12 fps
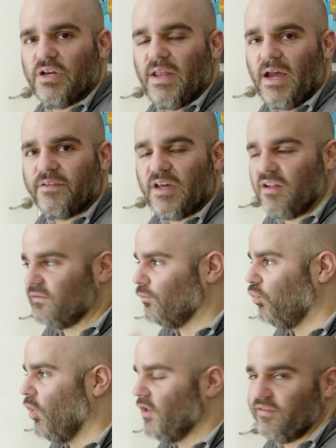connect as
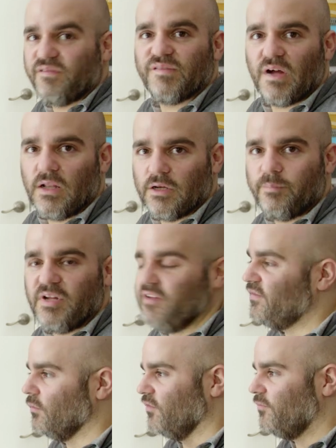one solid
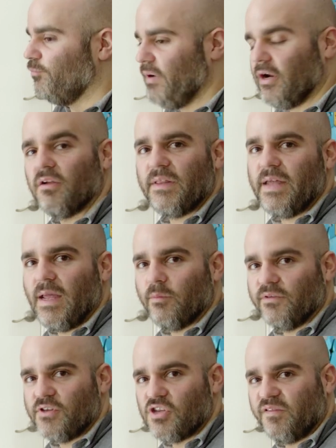piece. It was barely
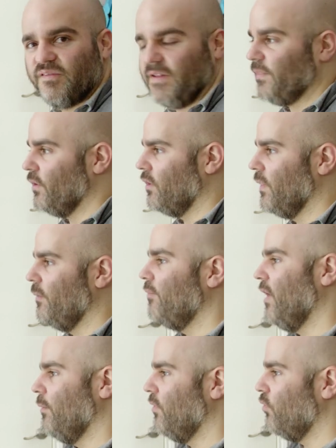able to just sit there on the
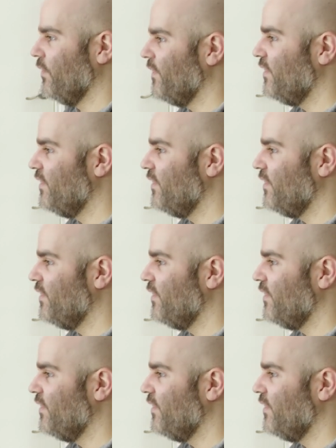bed. But with